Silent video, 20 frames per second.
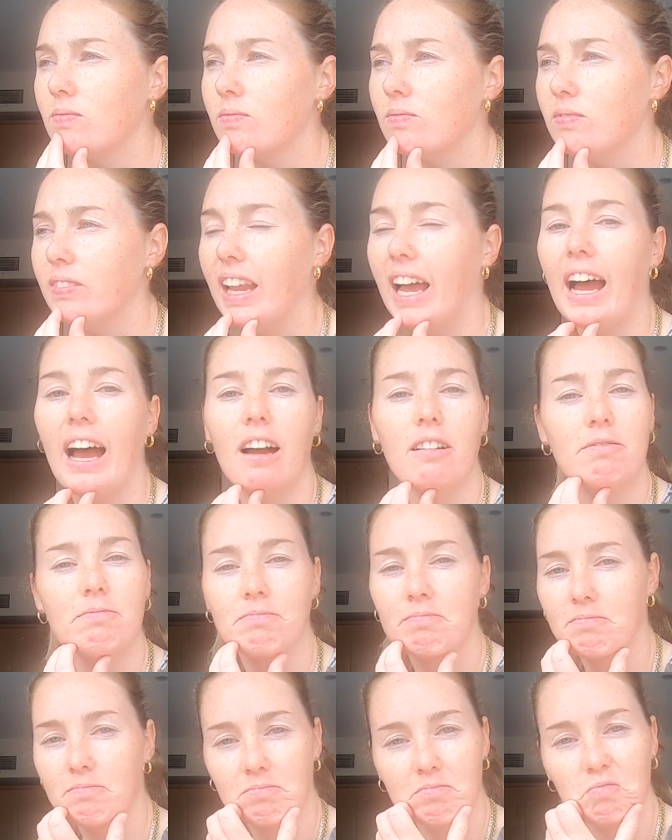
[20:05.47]
Nah.
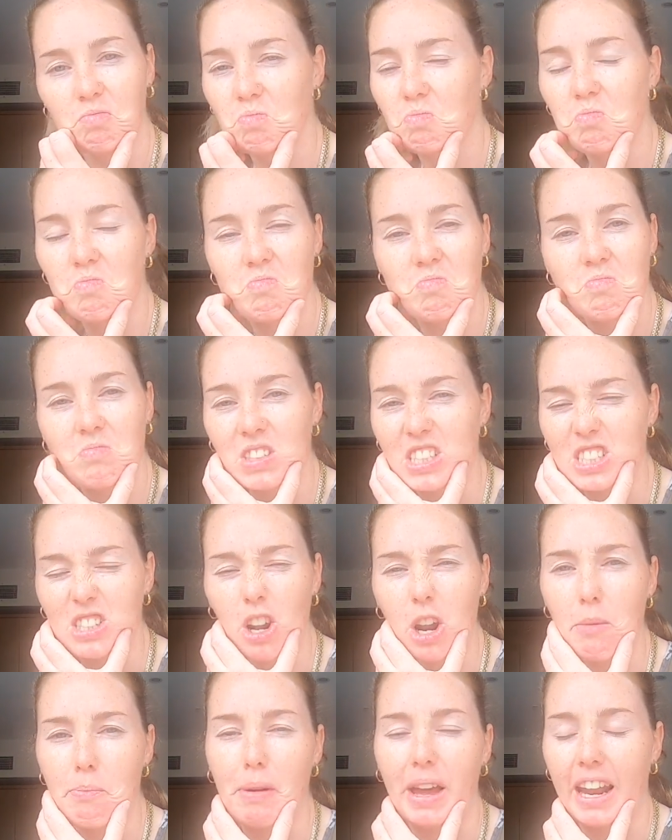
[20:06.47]
There's
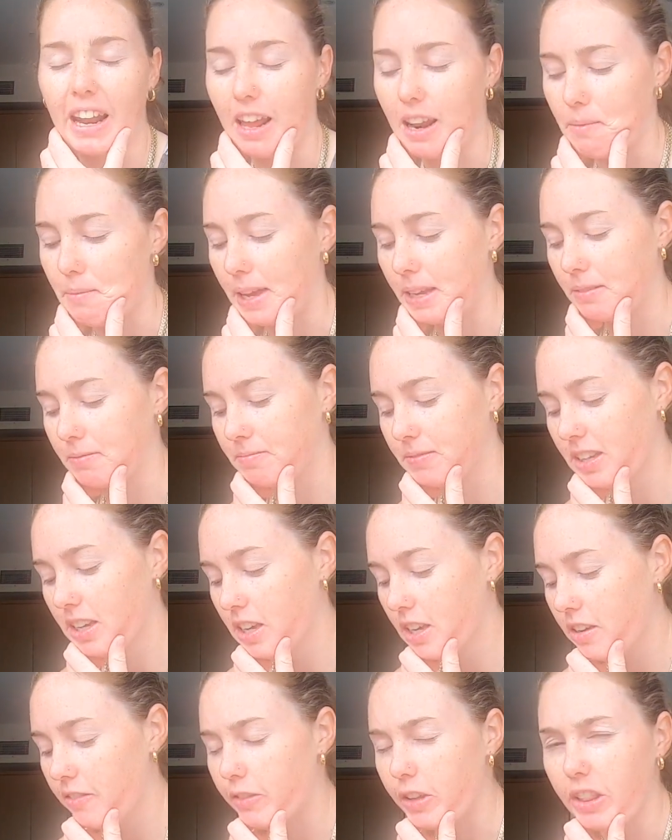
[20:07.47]
not a bad anime.
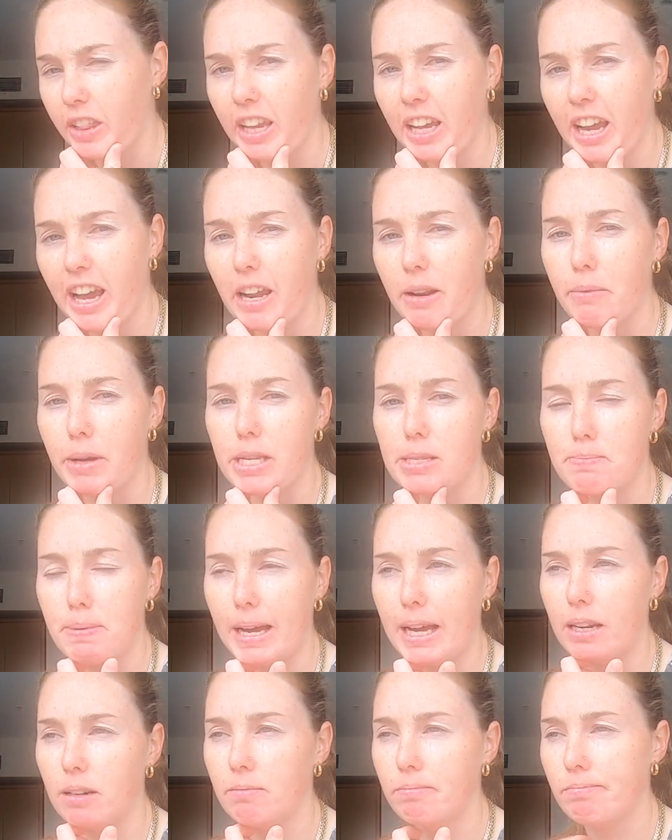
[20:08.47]
If you think anime is
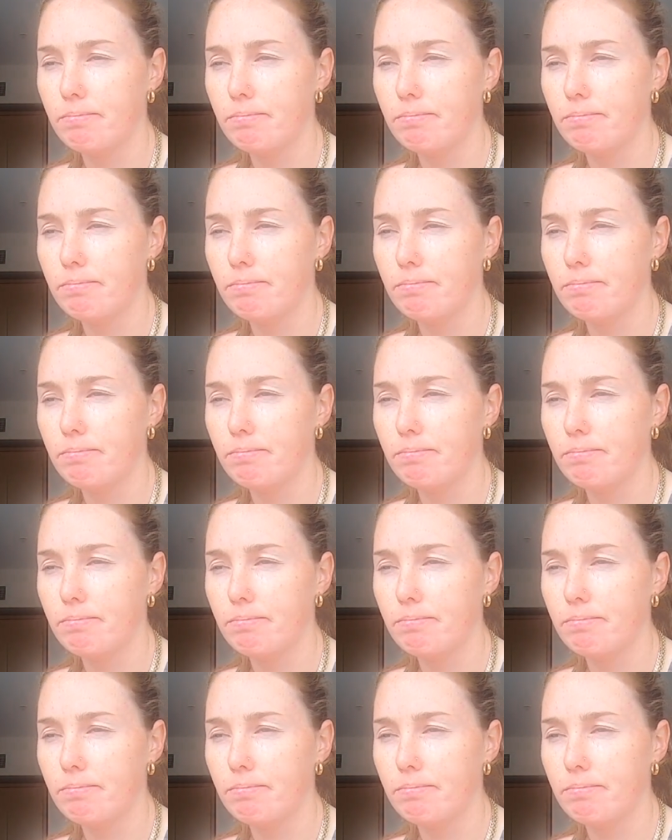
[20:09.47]
bad,